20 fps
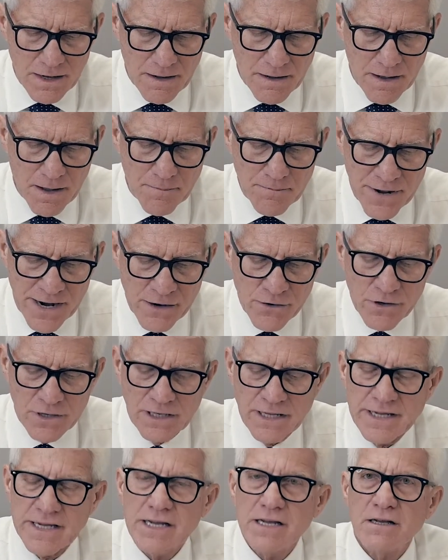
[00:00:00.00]

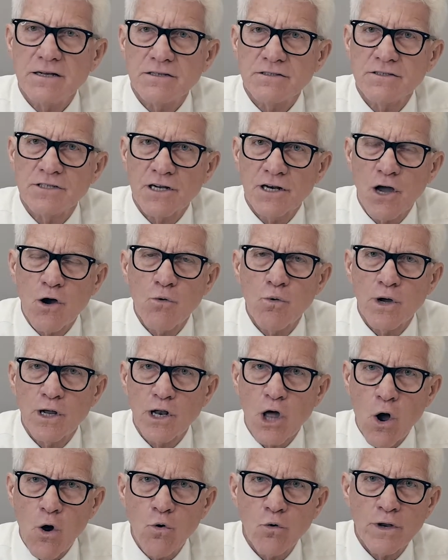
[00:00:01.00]
Apparently, Zillow
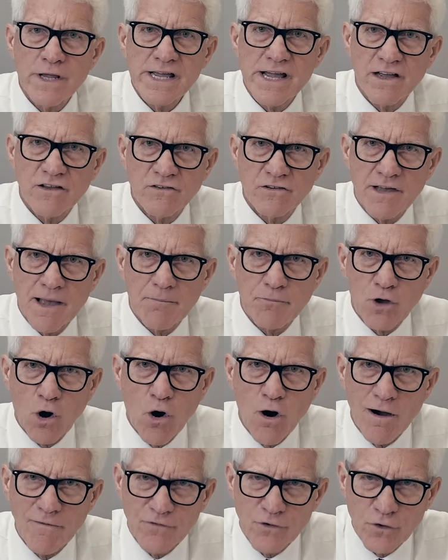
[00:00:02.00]
will only accept
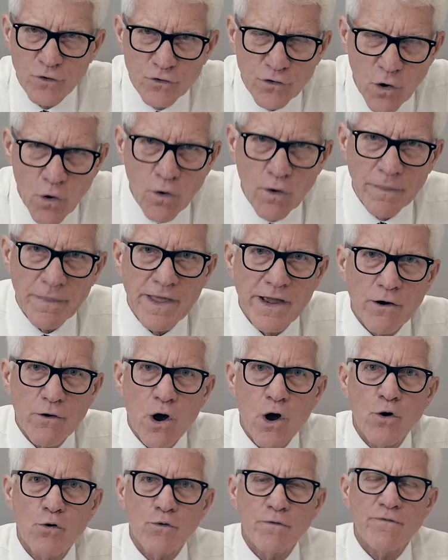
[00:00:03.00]
offers on their
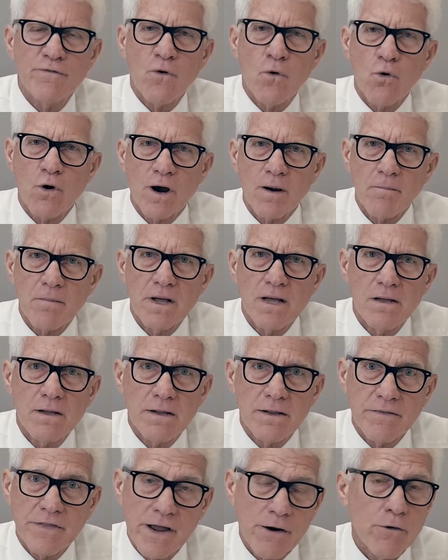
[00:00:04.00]
own form.
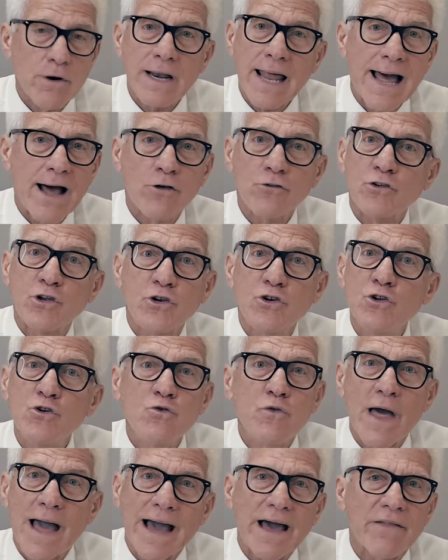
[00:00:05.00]
They're allowed to do
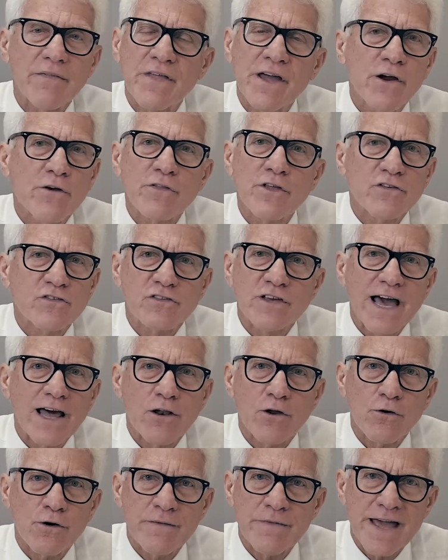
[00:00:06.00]
that. They're the
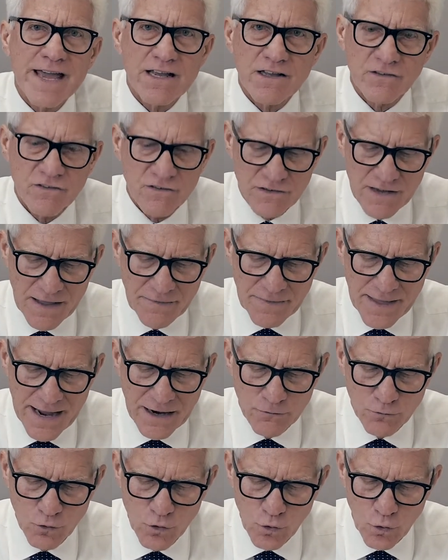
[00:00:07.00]
seller and they can set
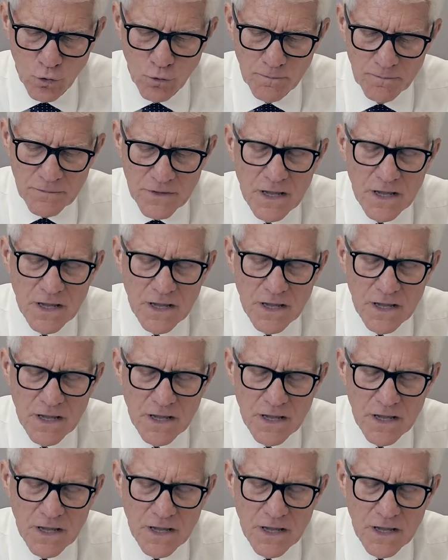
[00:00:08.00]
that rule.